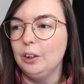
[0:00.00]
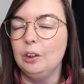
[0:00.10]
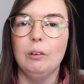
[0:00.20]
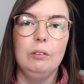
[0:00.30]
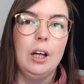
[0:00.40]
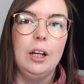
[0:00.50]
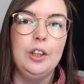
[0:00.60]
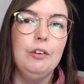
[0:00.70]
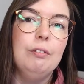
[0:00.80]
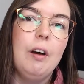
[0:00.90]
you know
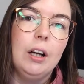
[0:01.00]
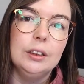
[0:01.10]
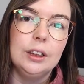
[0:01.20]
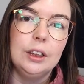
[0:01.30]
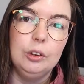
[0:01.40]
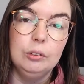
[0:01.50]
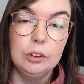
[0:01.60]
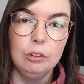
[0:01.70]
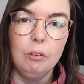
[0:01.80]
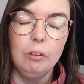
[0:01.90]
that new vase that you
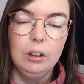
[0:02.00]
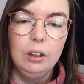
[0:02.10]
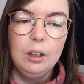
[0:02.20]
saw